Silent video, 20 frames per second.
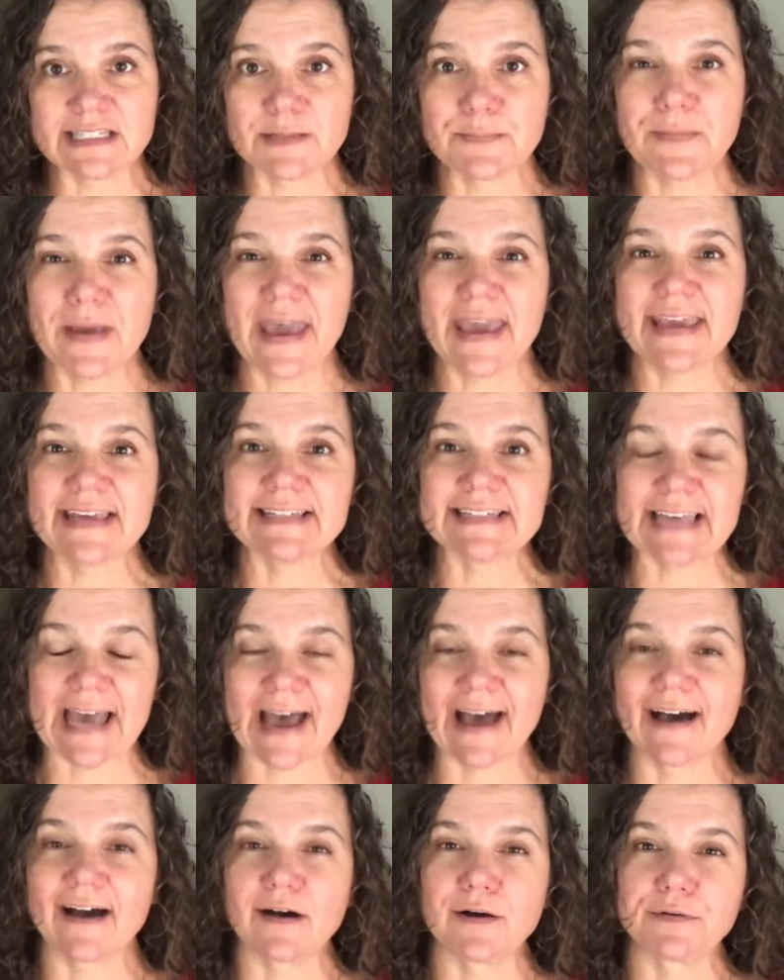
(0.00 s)
to pay
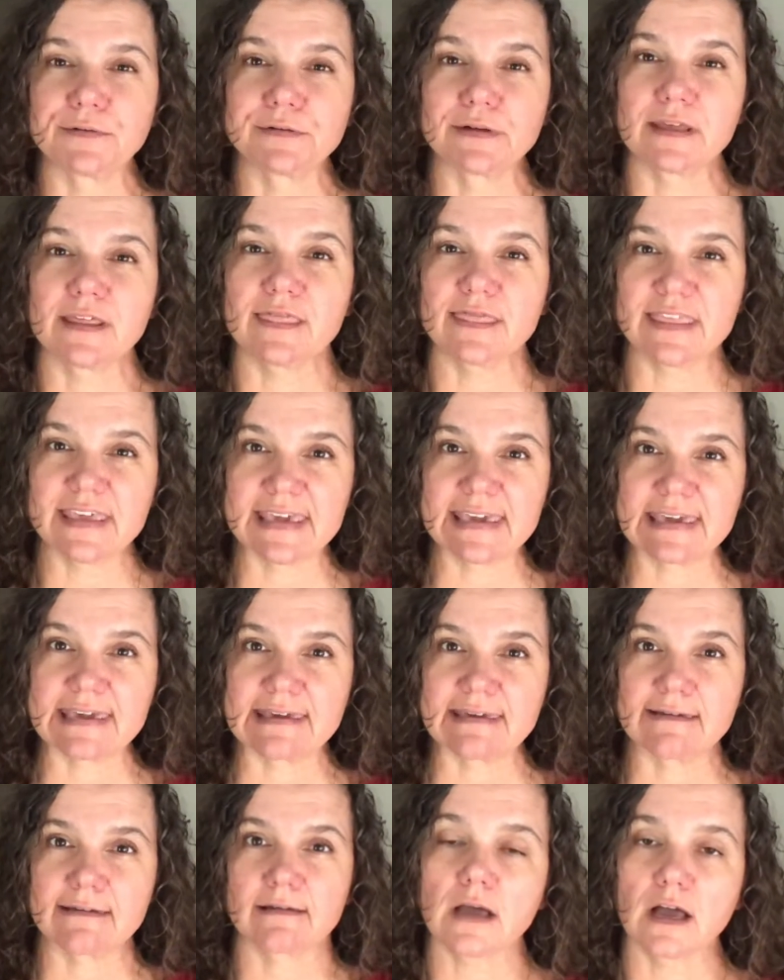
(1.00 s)
down
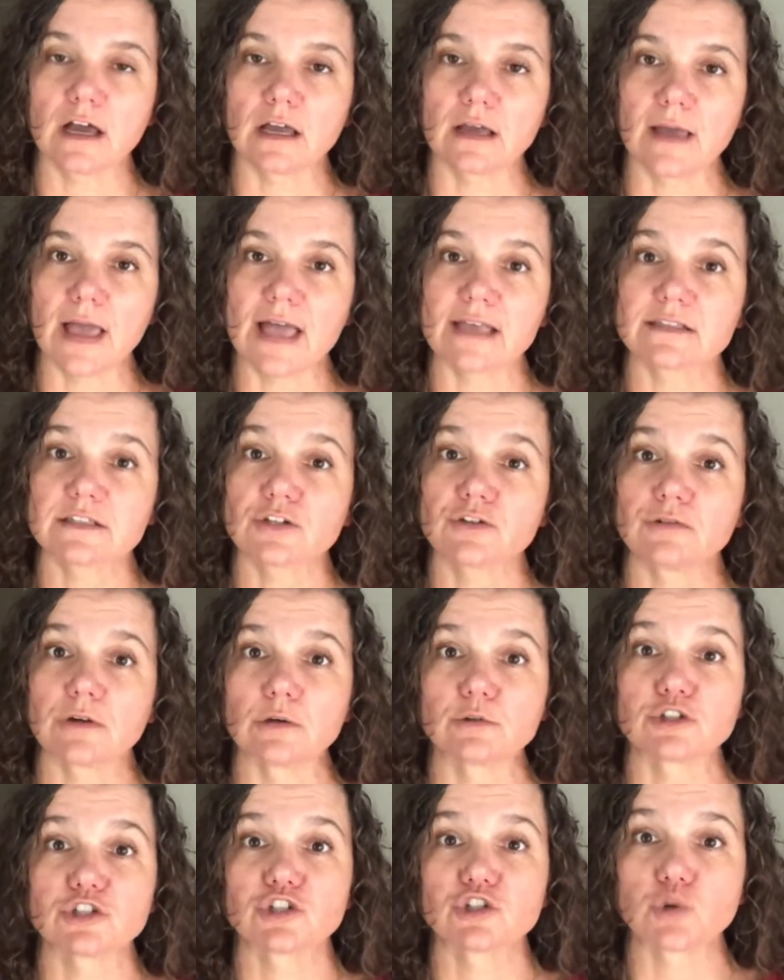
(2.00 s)
the escrow
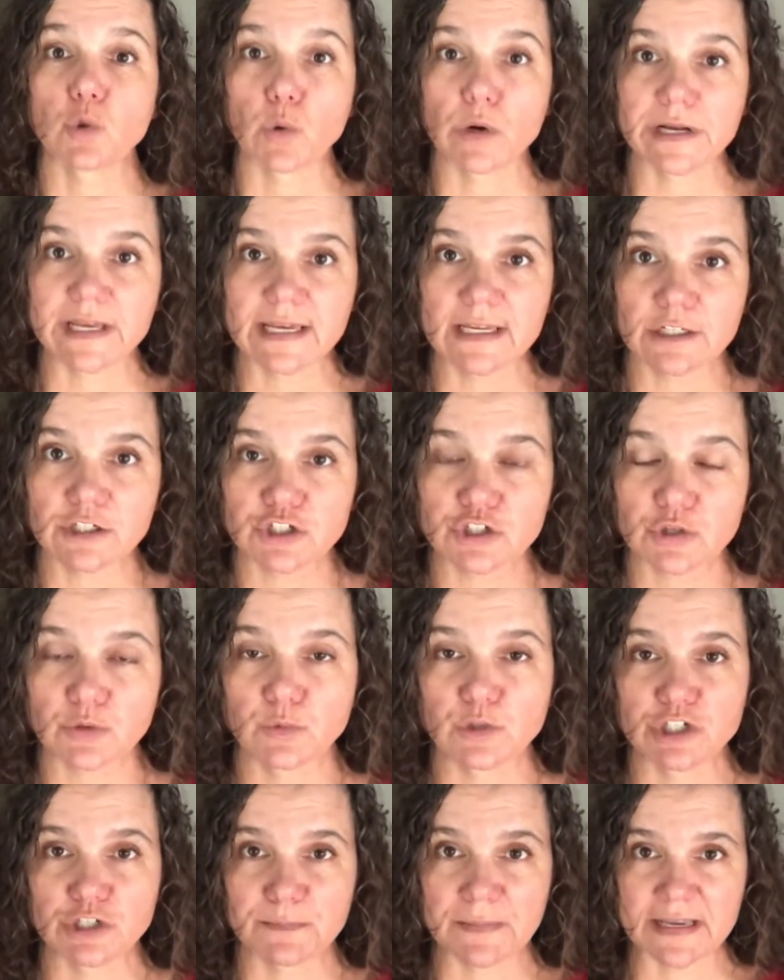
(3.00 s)
shortage,
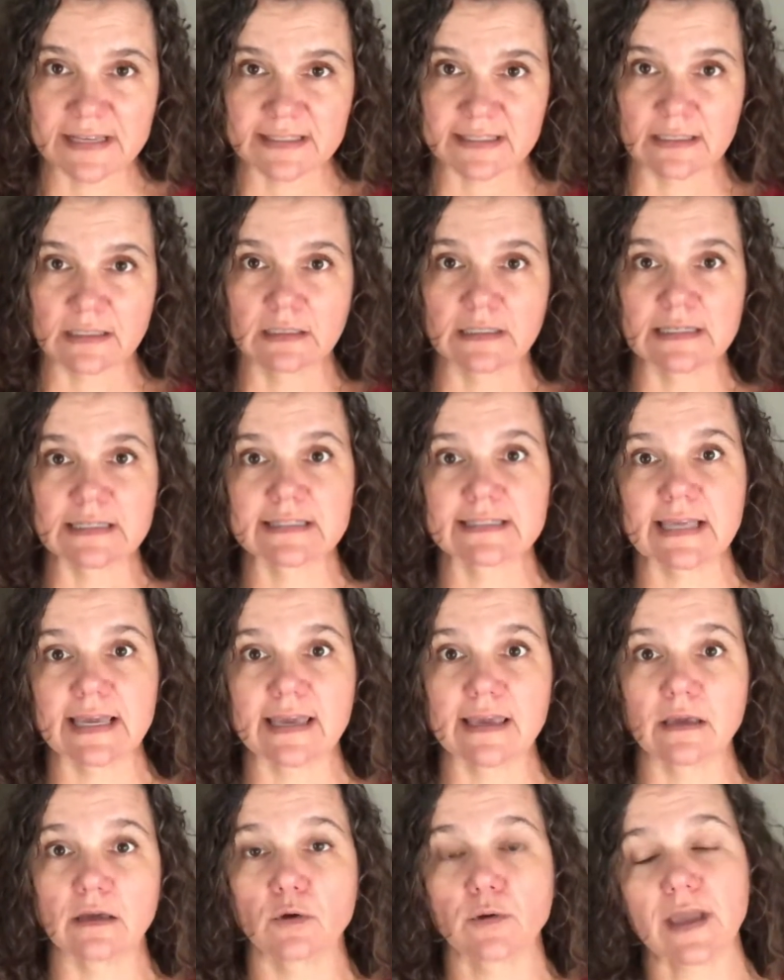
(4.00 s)
which basically is
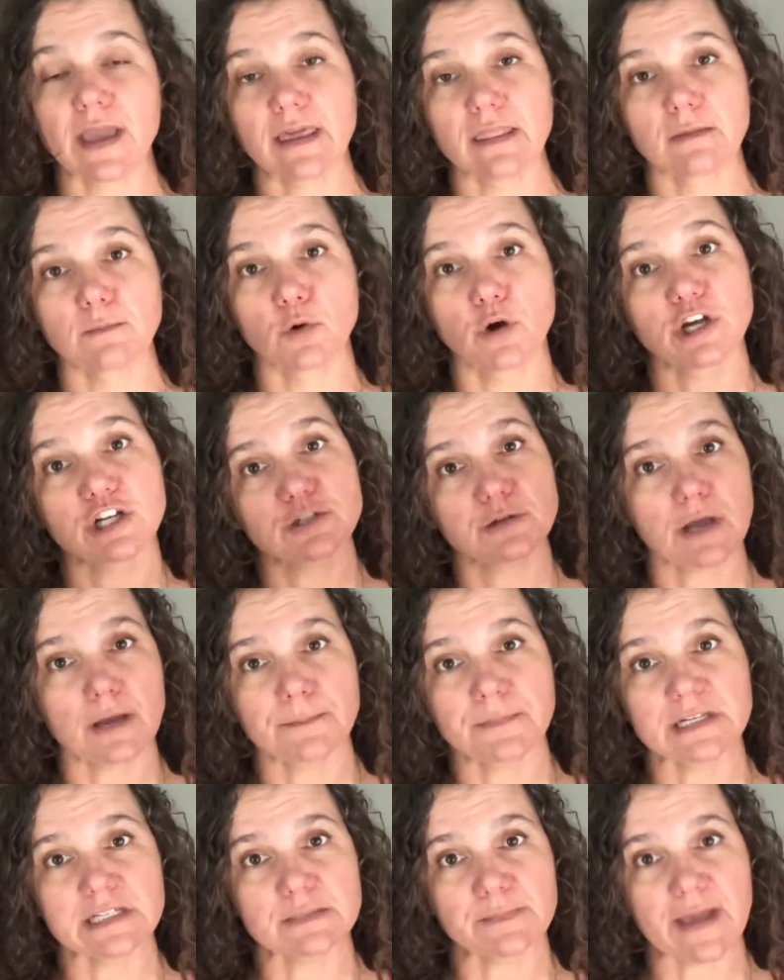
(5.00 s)
saying, okay, the mortgage
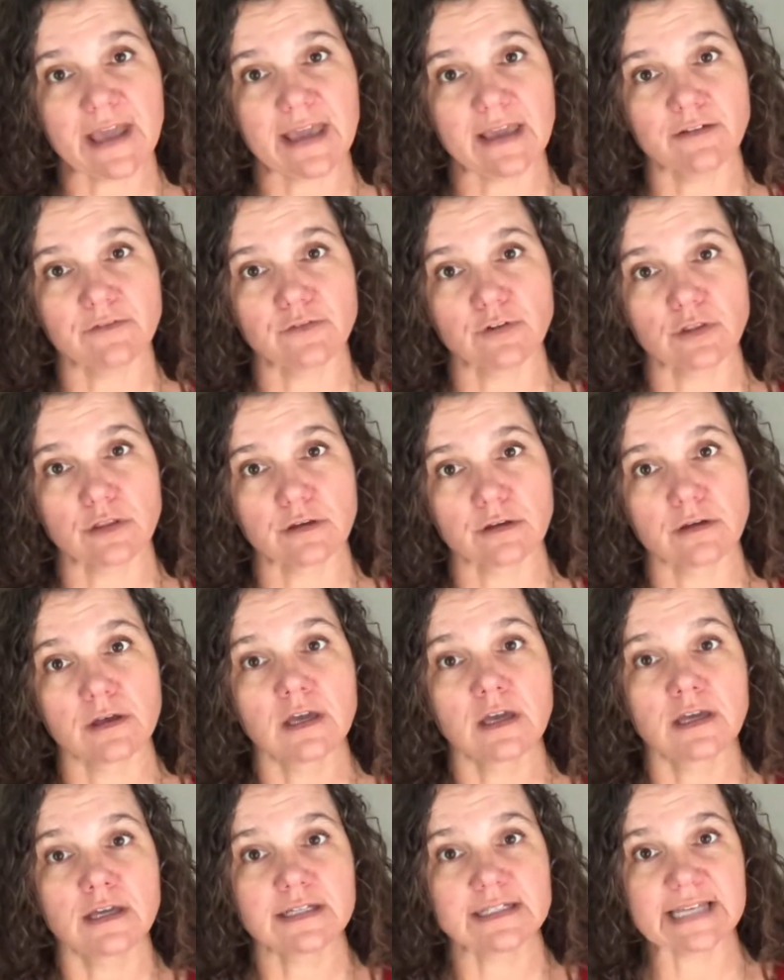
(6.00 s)
company's paying for the
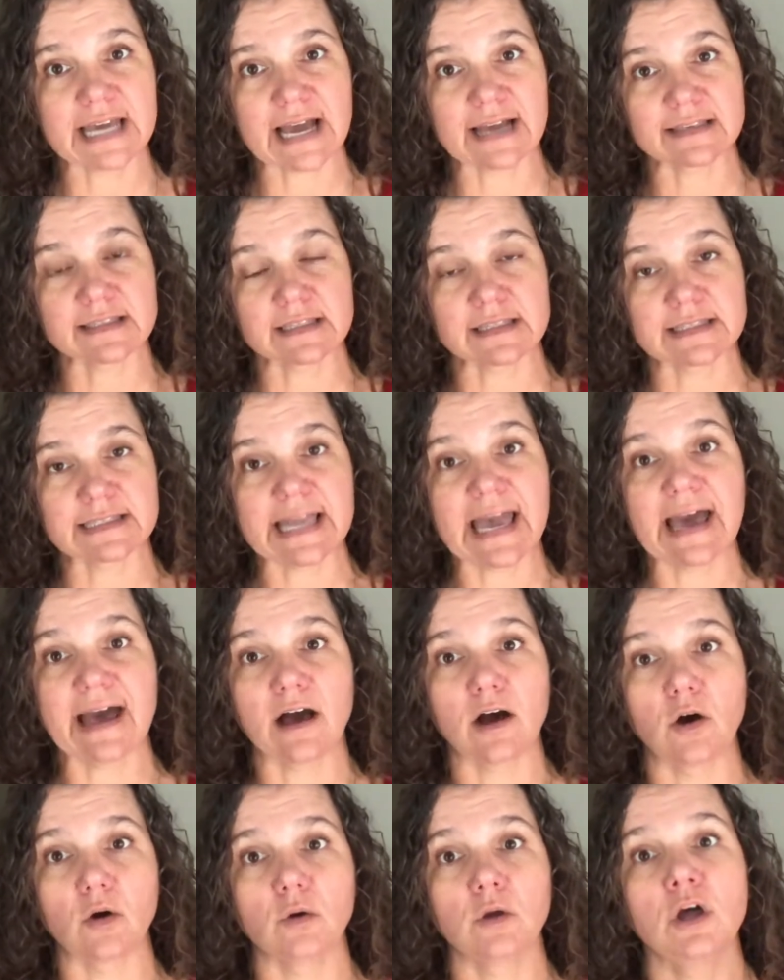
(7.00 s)
taxes
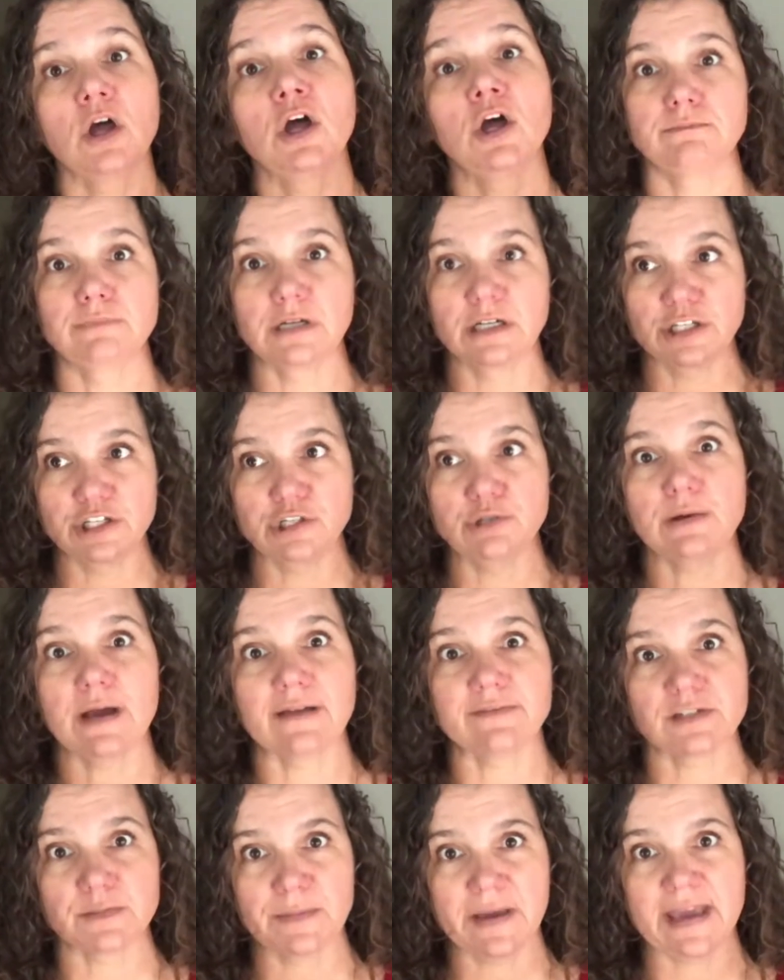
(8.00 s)
now, but you
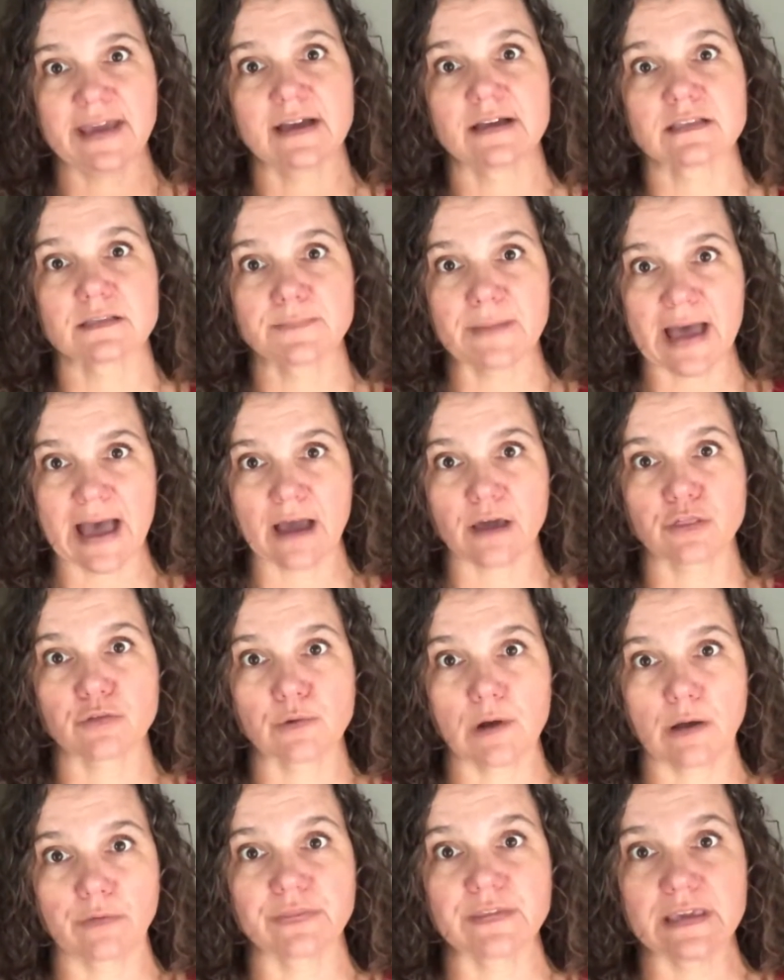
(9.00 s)
have to pay us back
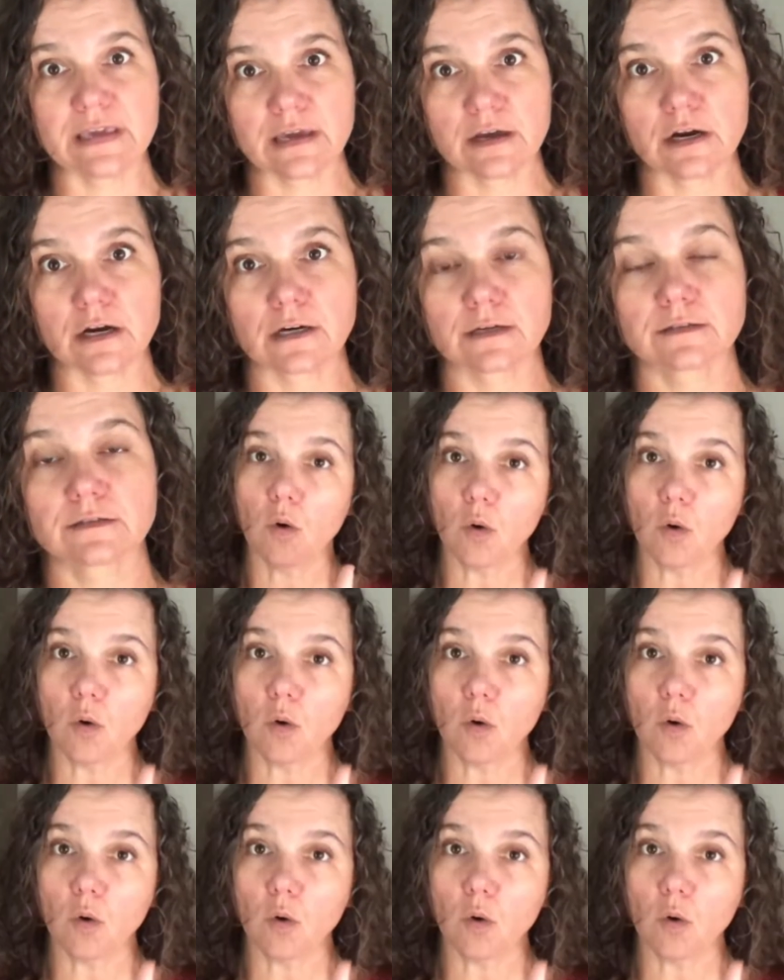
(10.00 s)
throughout the year.